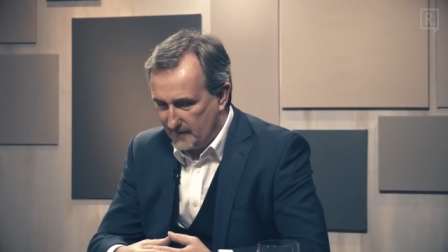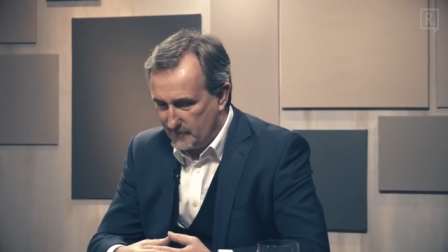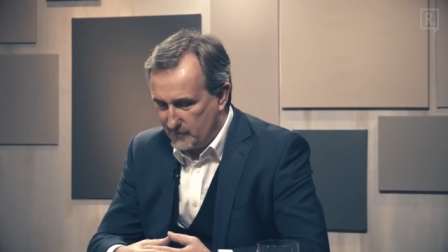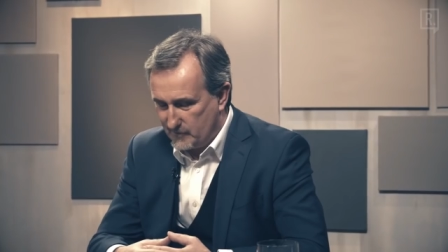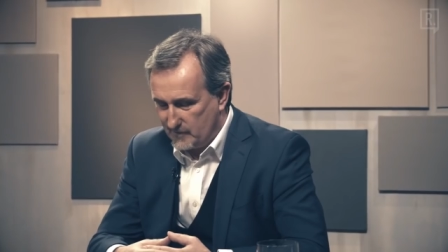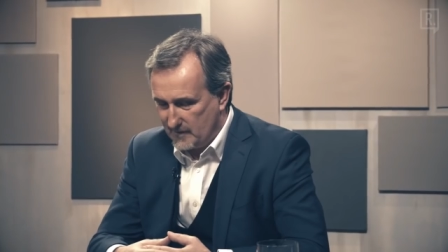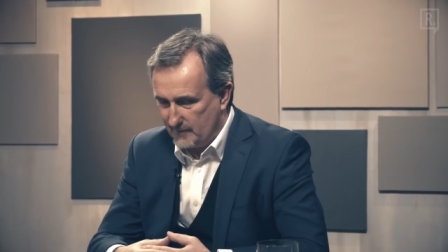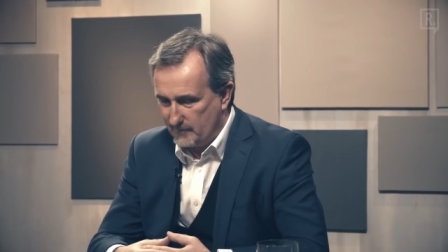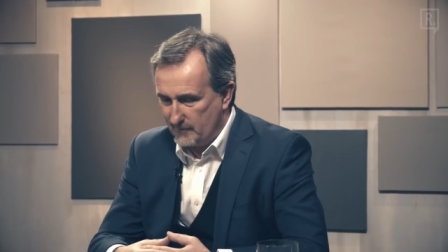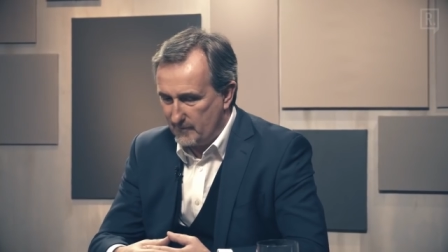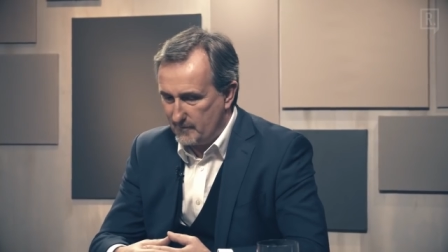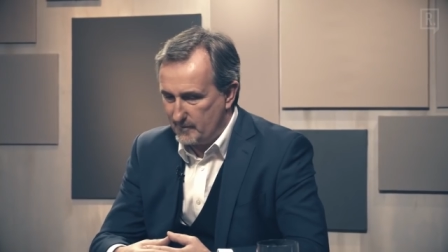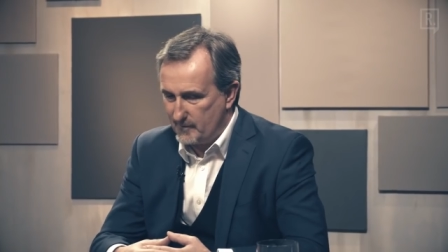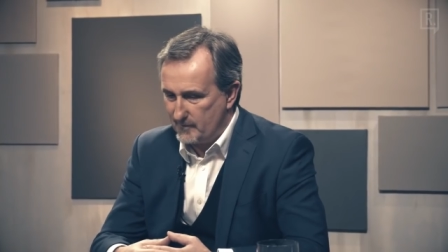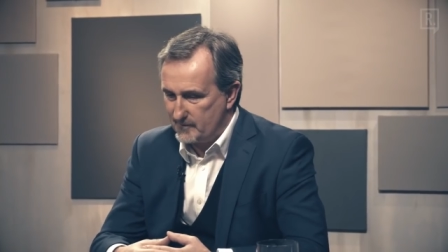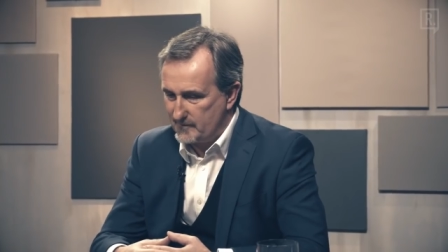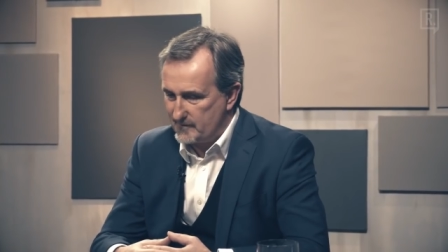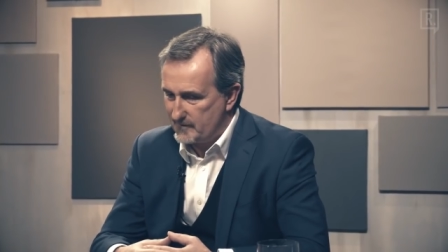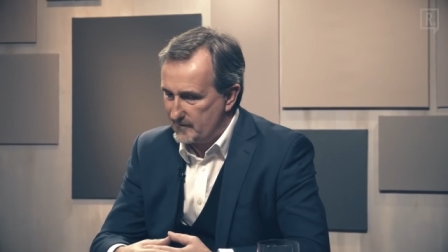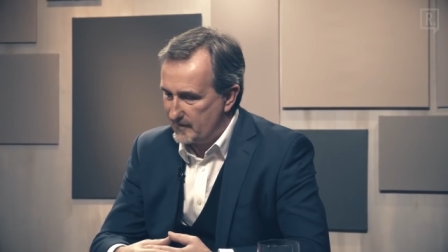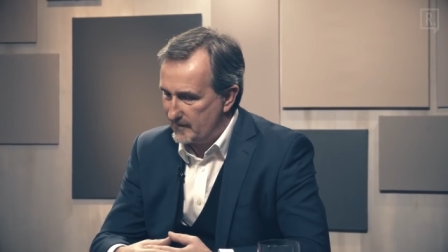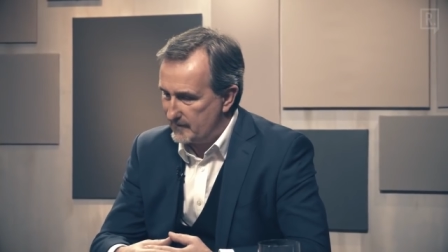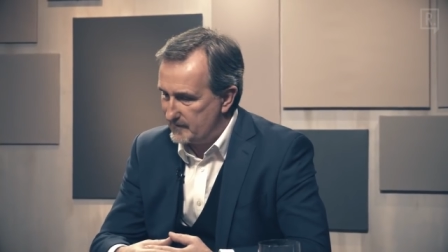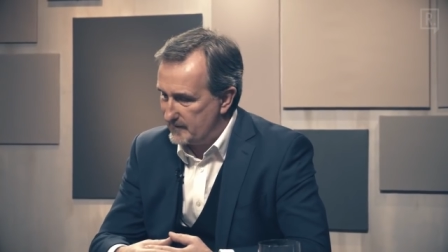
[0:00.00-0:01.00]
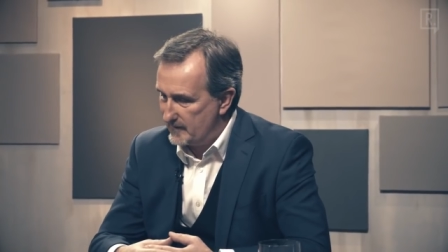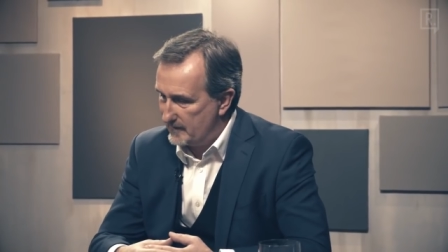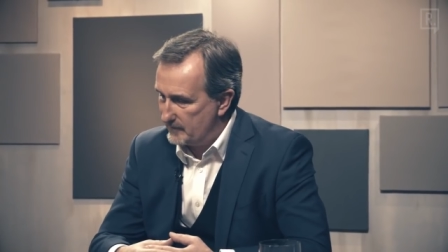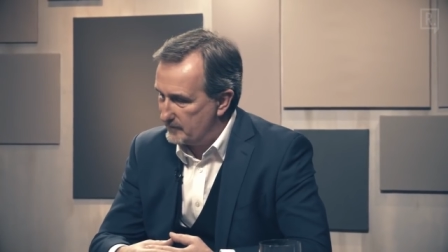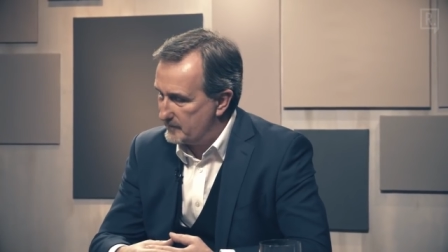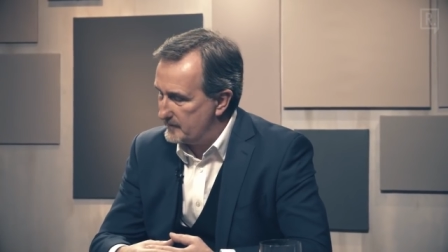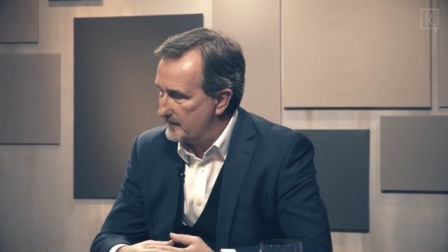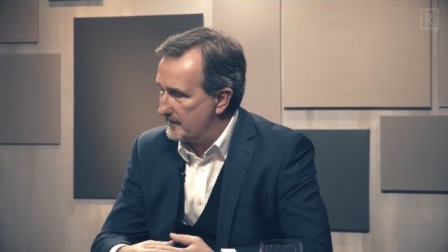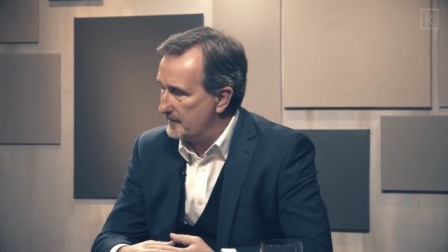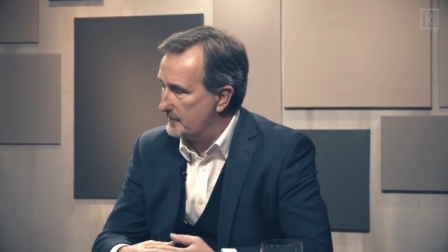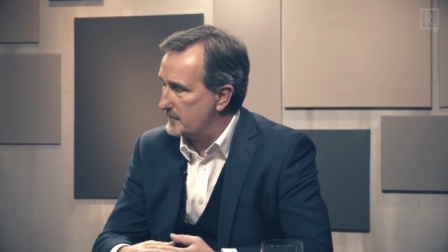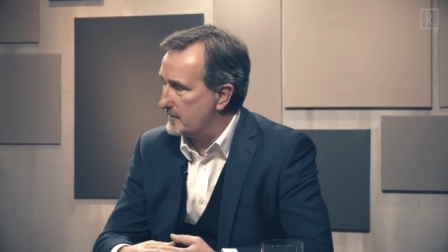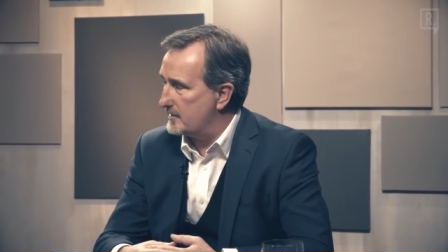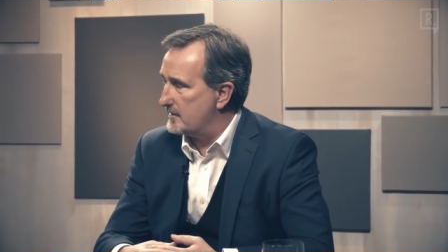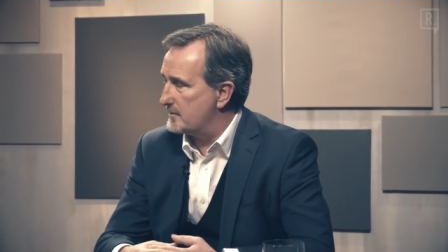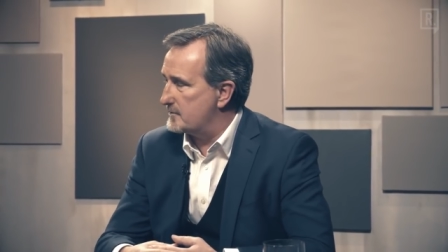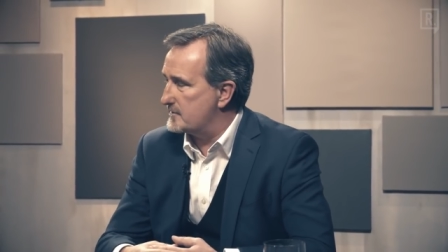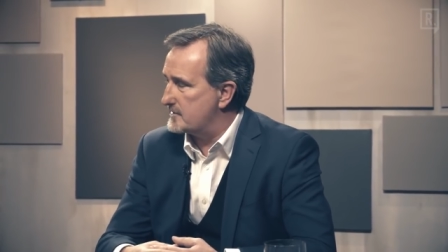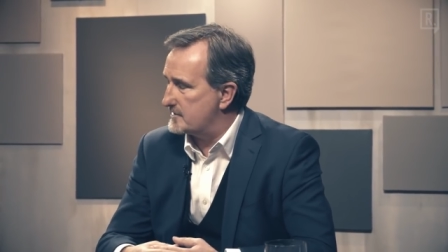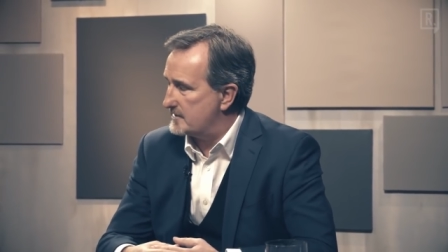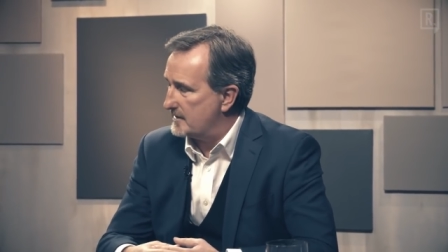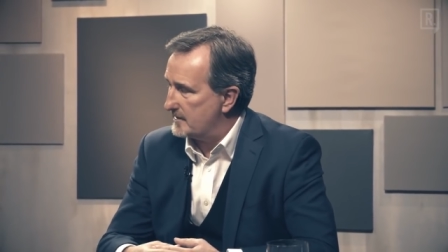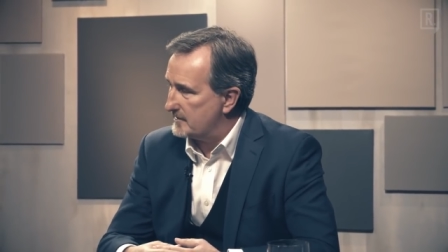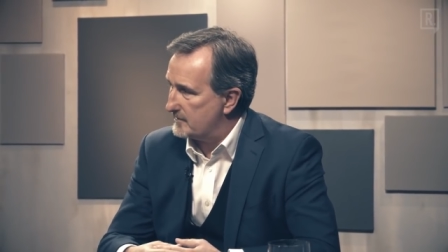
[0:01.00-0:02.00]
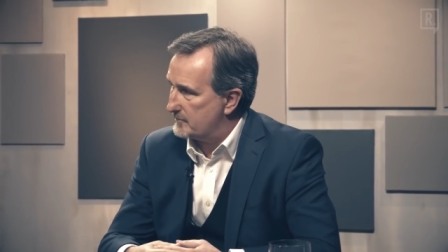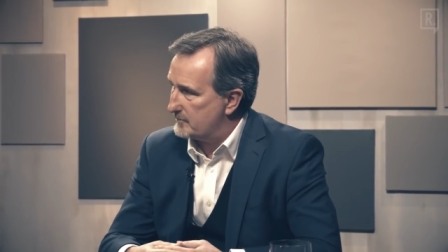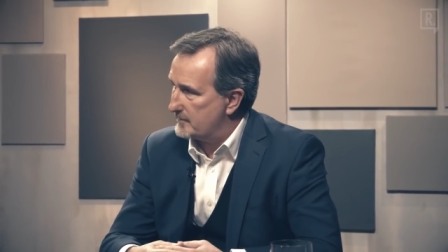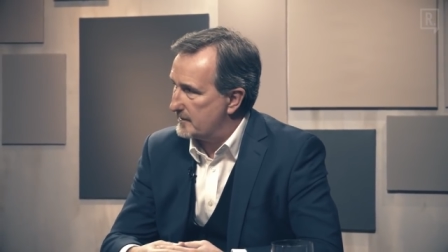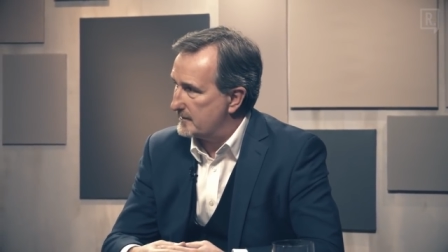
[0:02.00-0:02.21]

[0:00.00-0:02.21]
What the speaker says: As chairman of a building society, I would always say that